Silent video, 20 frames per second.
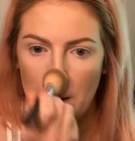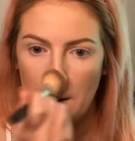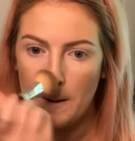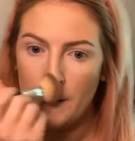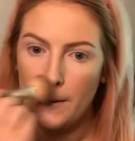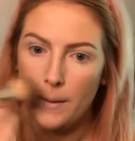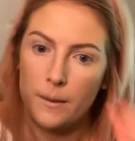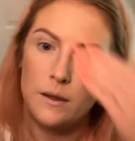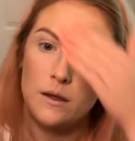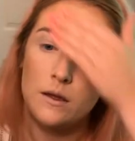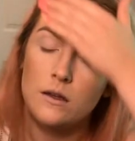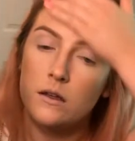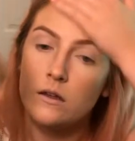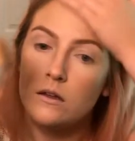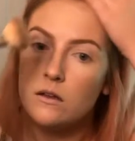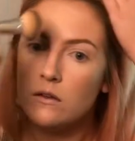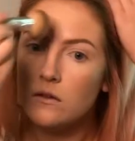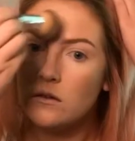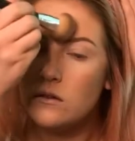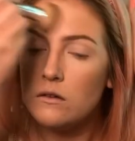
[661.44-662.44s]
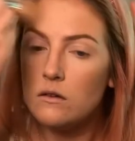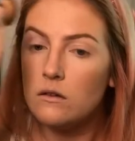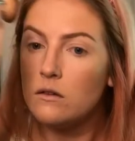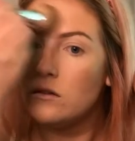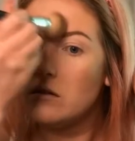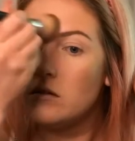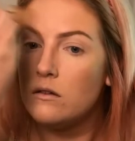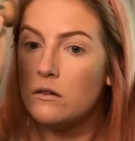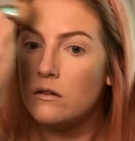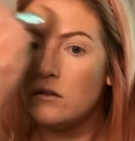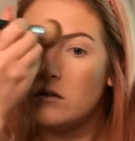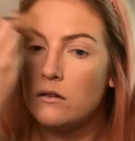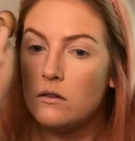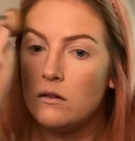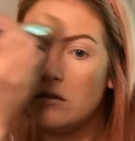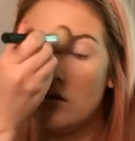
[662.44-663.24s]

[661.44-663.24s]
(silence)